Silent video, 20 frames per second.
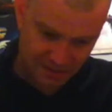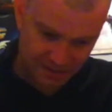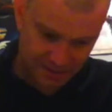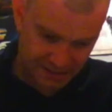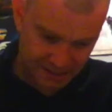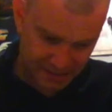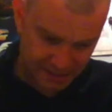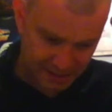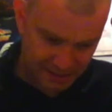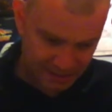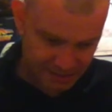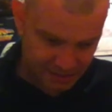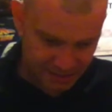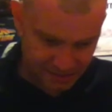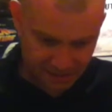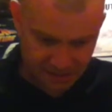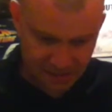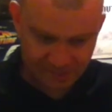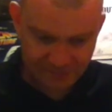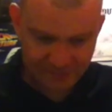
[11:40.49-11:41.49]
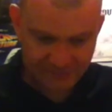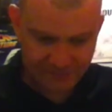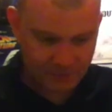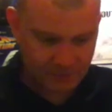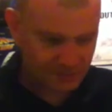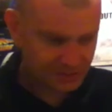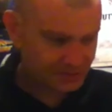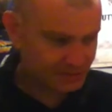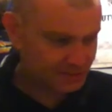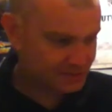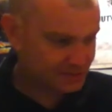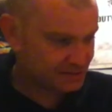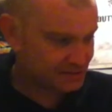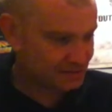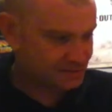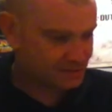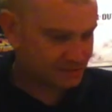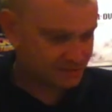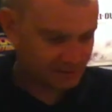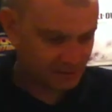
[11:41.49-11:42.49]
I like hot food, so he sent
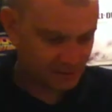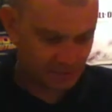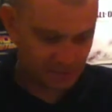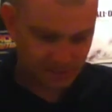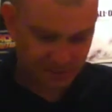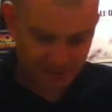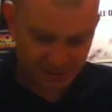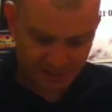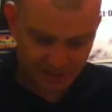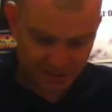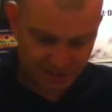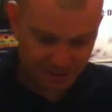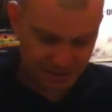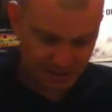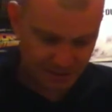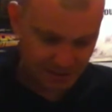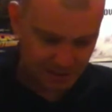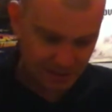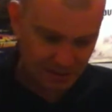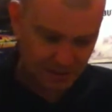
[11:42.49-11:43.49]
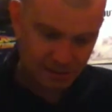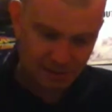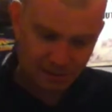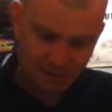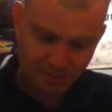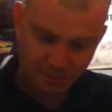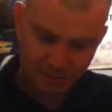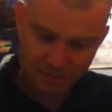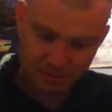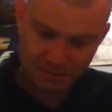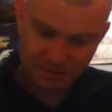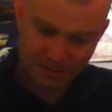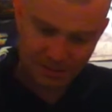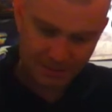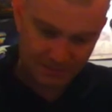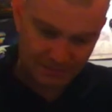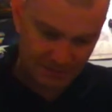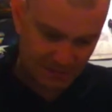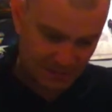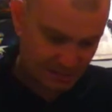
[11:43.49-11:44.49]
me a couple of recipes. But
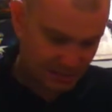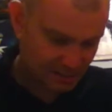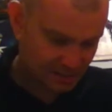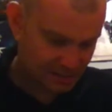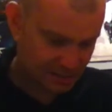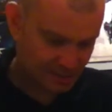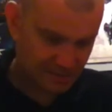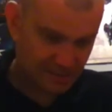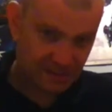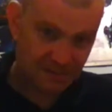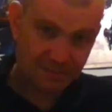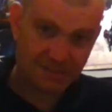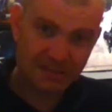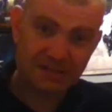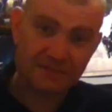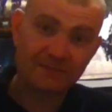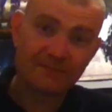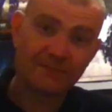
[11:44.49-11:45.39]
he also sent me